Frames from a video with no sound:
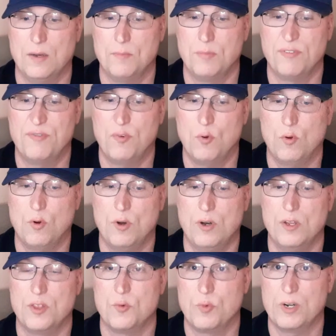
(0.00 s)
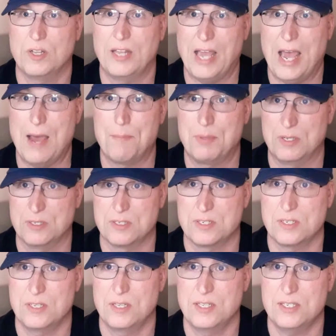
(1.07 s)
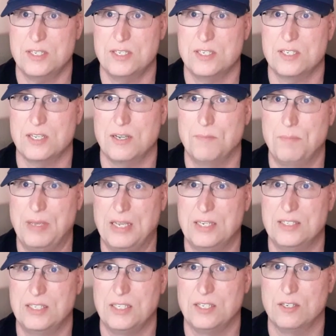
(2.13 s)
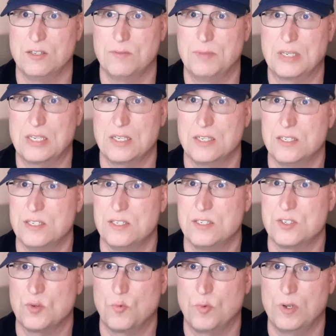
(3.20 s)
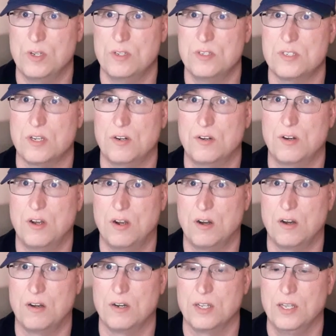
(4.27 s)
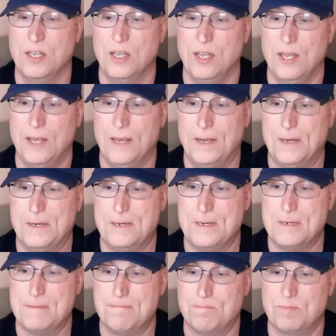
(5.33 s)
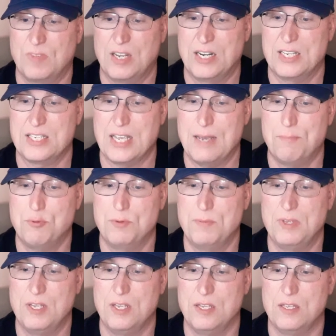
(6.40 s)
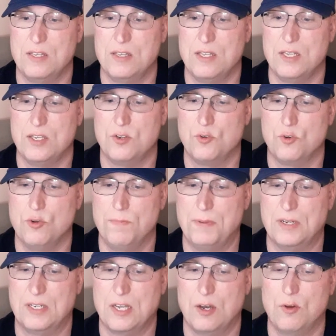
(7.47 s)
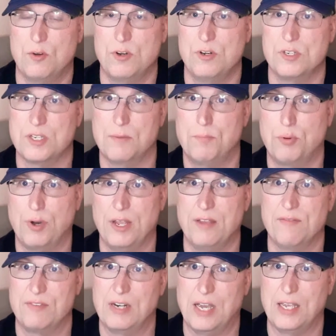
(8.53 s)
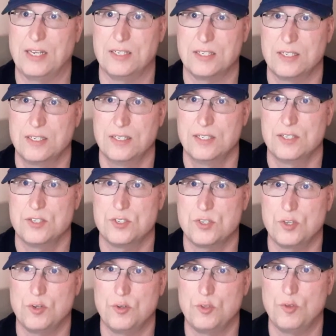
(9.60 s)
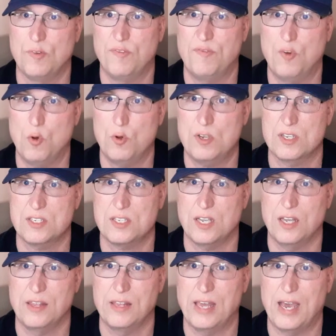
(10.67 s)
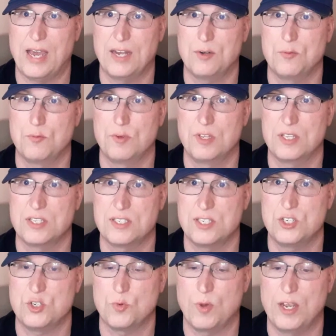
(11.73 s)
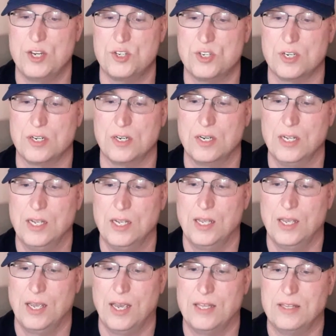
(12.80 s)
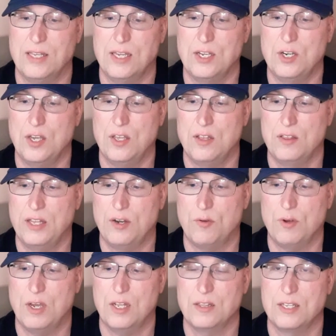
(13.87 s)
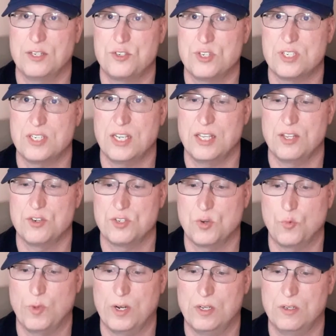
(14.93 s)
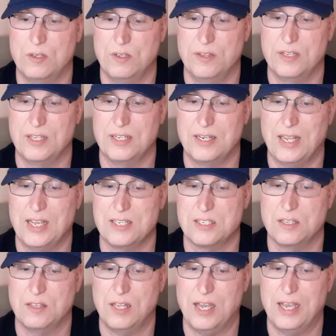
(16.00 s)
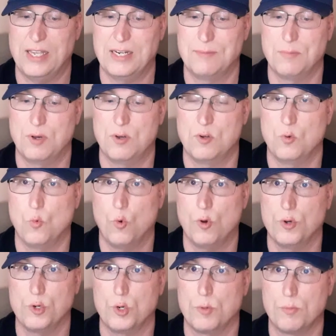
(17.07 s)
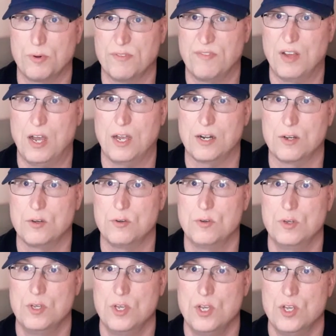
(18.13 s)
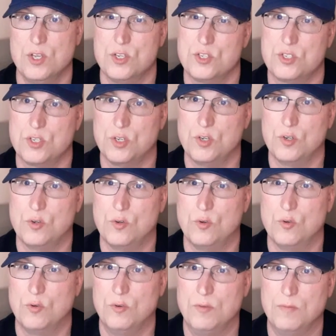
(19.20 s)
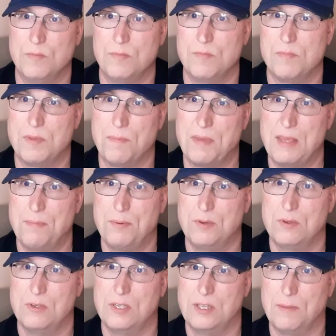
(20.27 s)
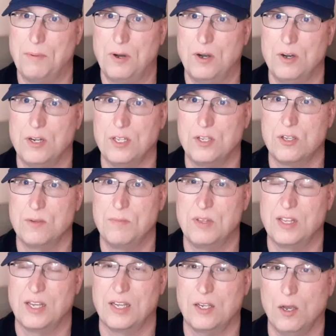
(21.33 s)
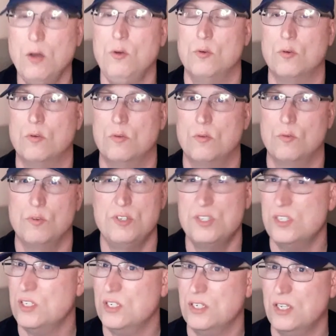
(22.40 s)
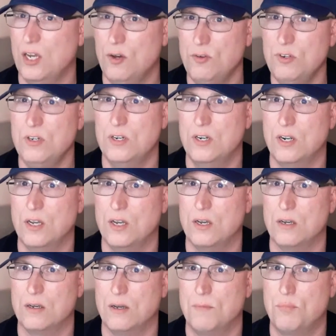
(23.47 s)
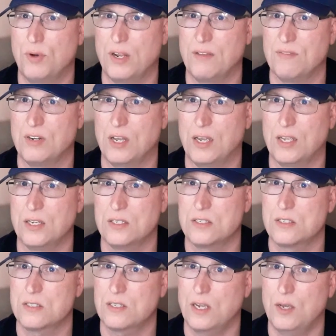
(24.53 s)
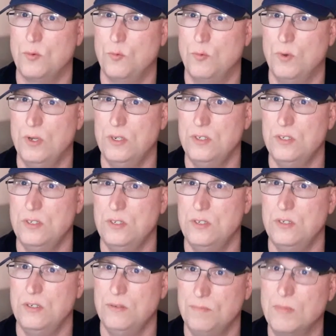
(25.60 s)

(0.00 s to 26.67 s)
before the riddle happens. This is a big deal because riddles are hard. An example would be the group encounters a brave knight. So you focus on that with a situation. And then later on, let's just say there's a riddle that has a line about warrior bravado. So the people in the party could be like, oh, we just encountered a brave knight. I wonder.